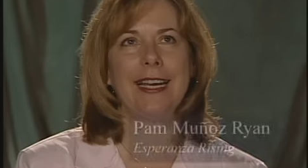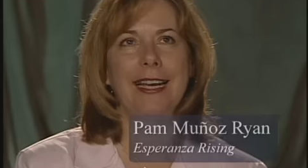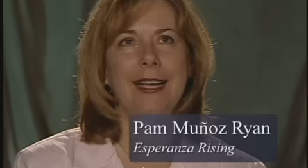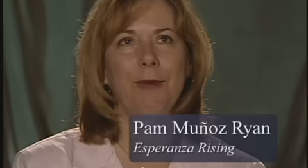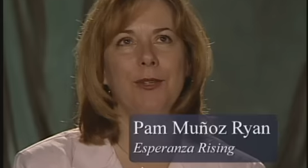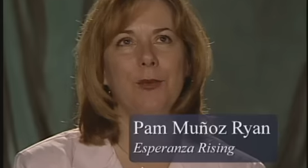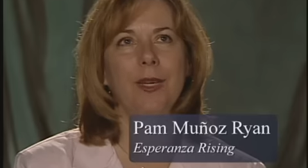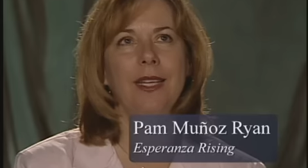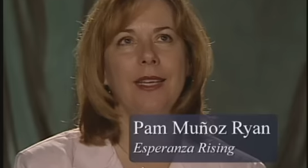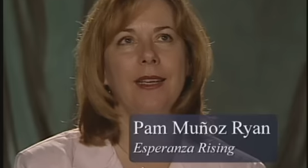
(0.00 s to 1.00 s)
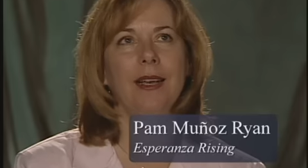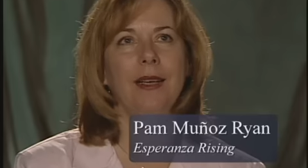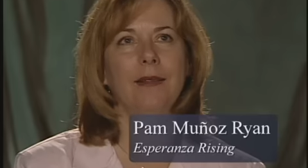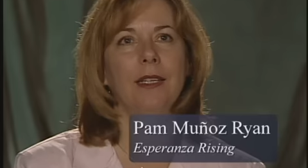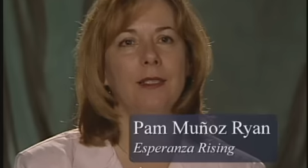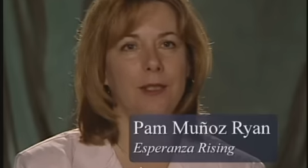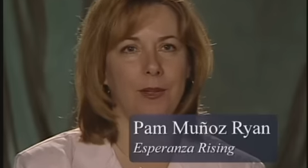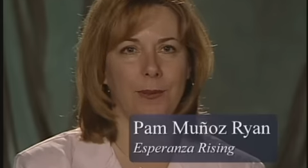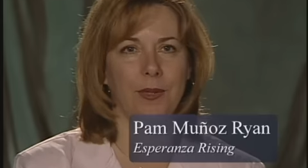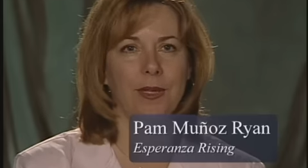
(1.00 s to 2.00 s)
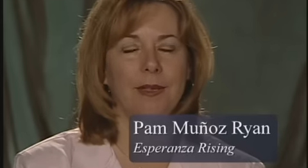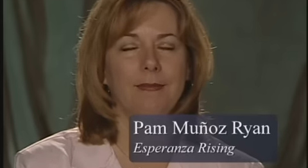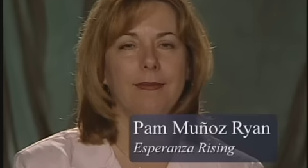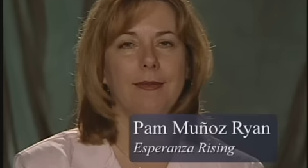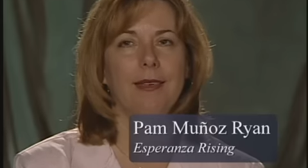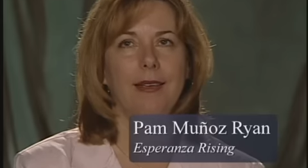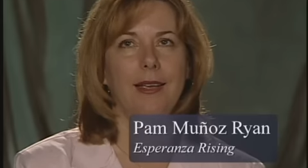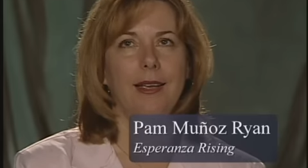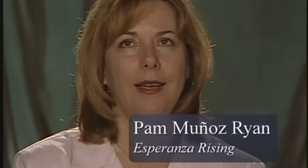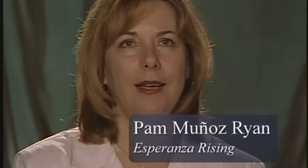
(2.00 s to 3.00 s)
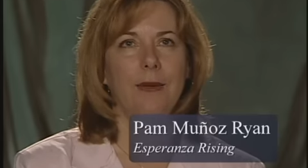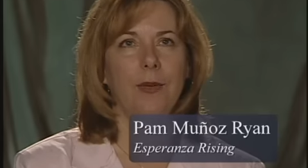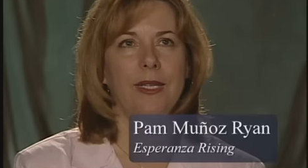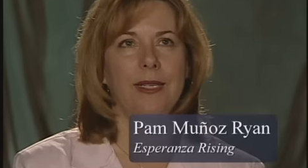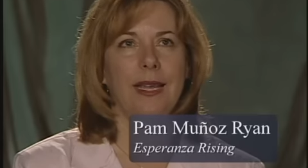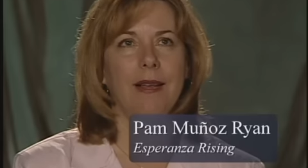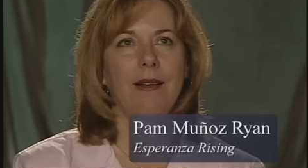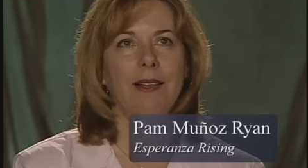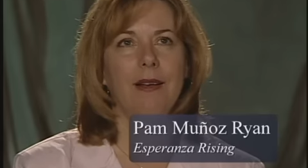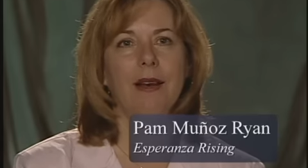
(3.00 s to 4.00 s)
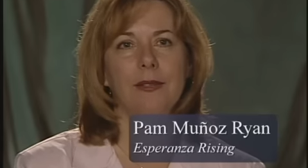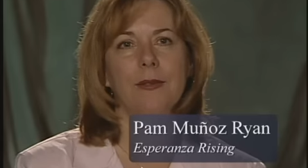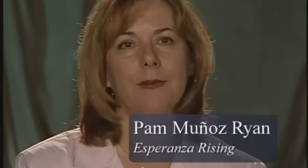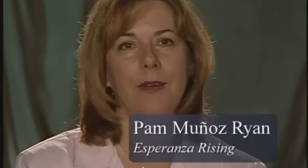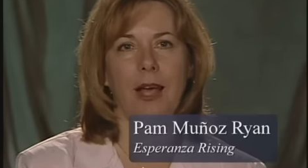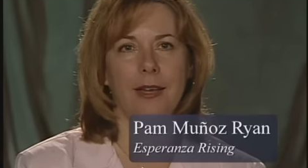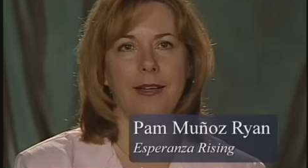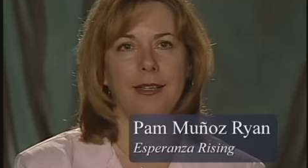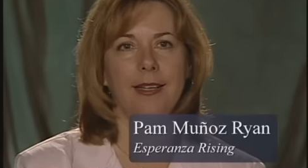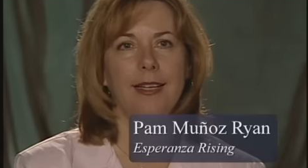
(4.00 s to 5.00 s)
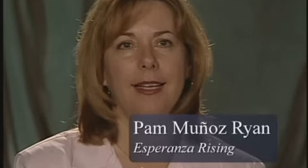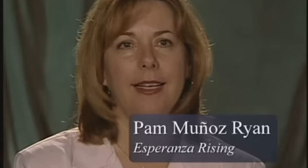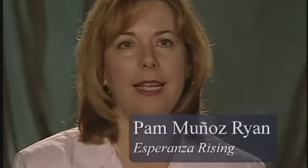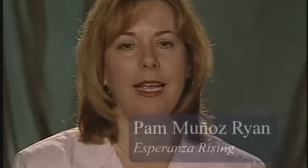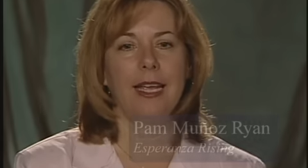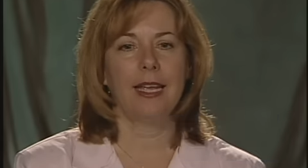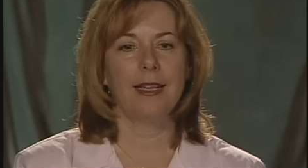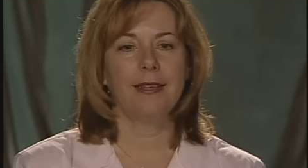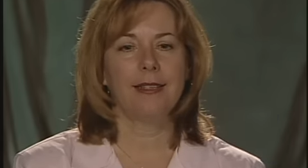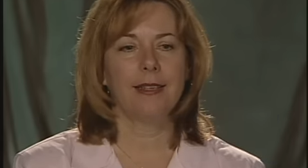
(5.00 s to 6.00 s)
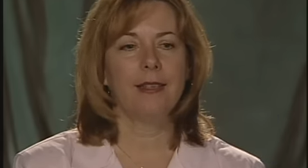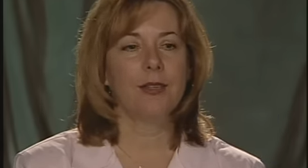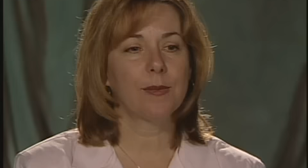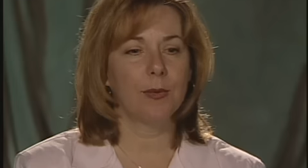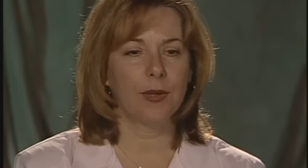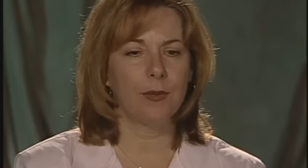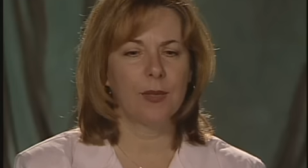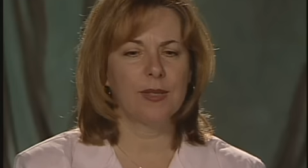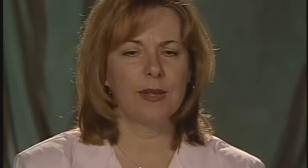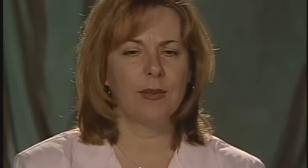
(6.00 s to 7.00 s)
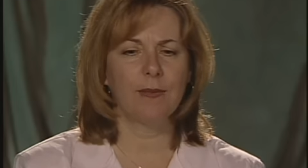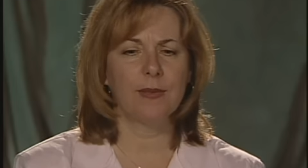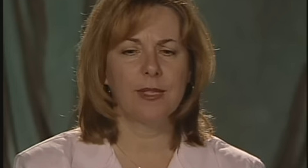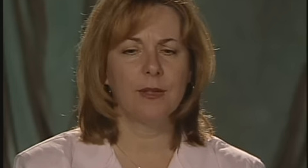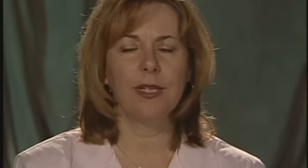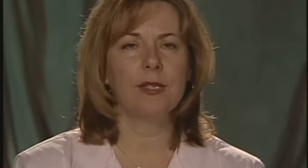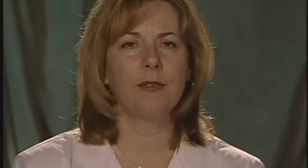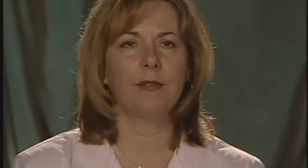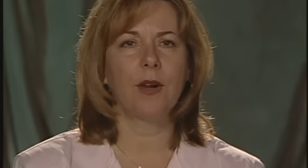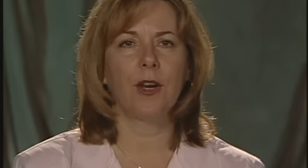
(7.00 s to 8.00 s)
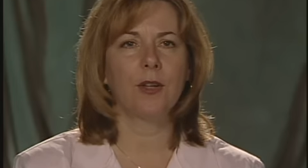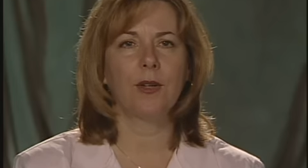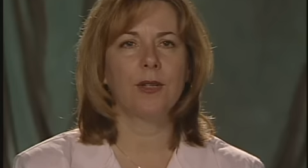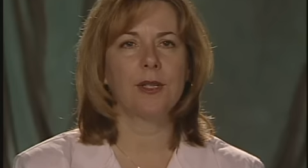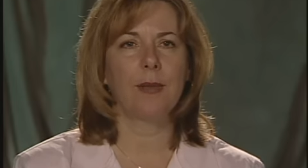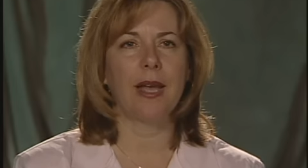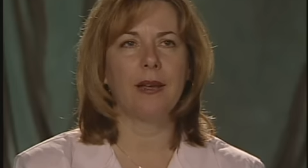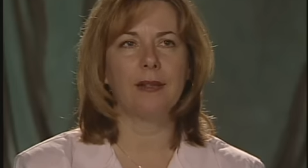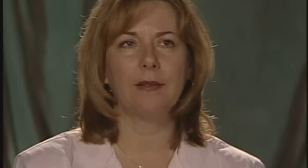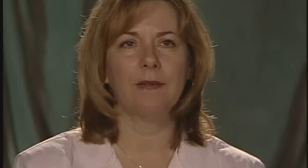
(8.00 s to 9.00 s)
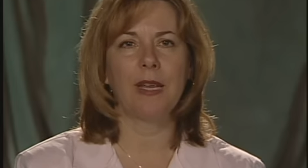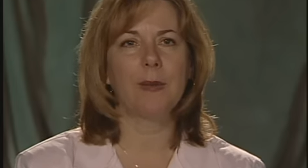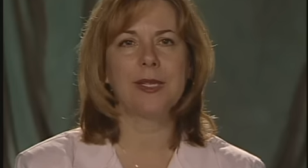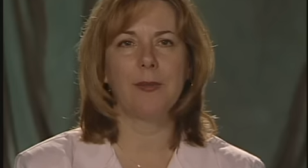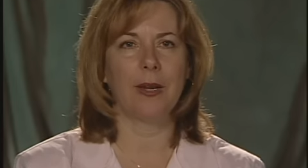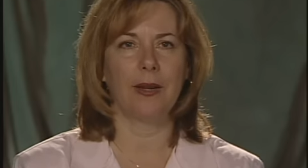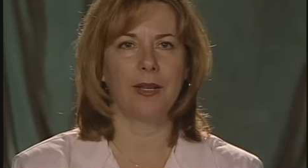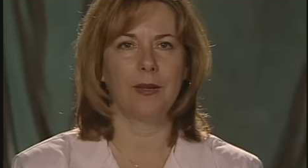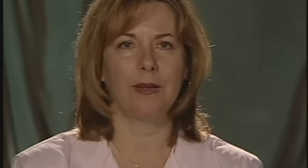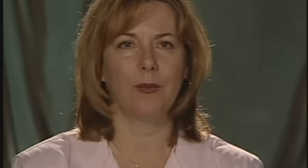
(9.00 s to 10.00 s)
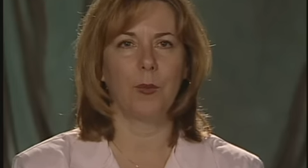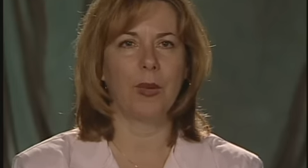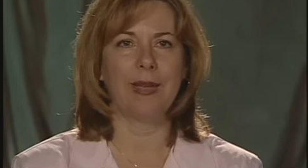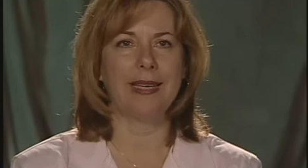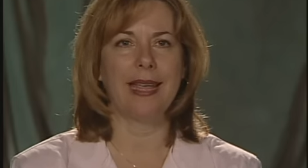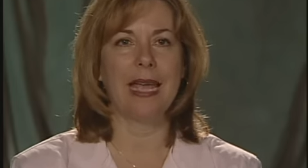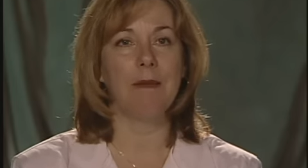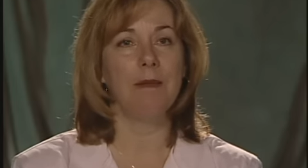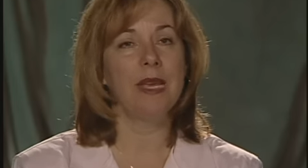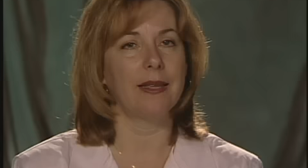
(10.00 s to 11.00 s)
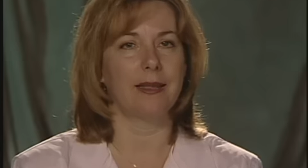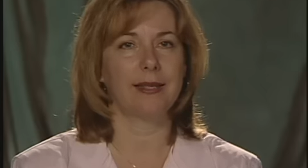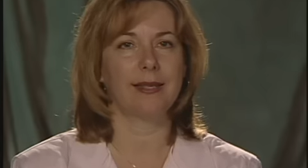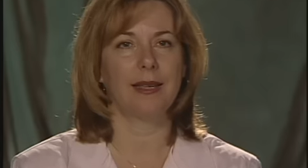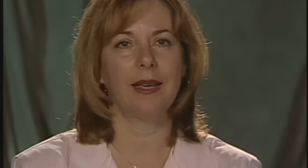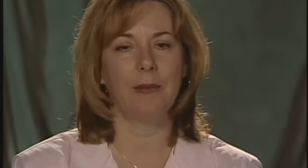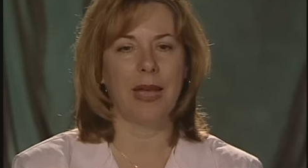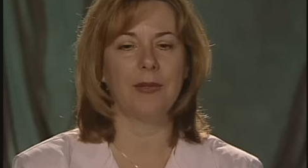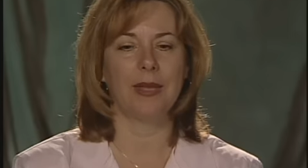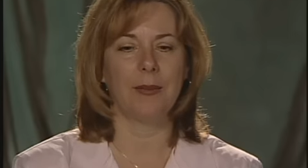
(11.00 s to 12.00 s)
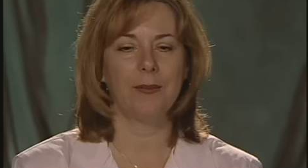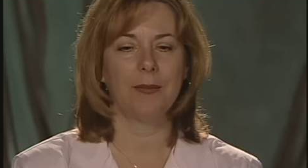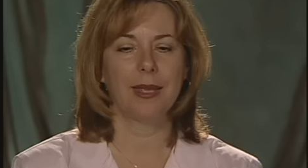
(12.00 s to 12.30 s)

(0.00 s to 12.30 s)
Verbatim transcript: I was reading an, an adult book uh, one day called Hearts of Fire. And in this book was a series of articles about famous American women and myths about them.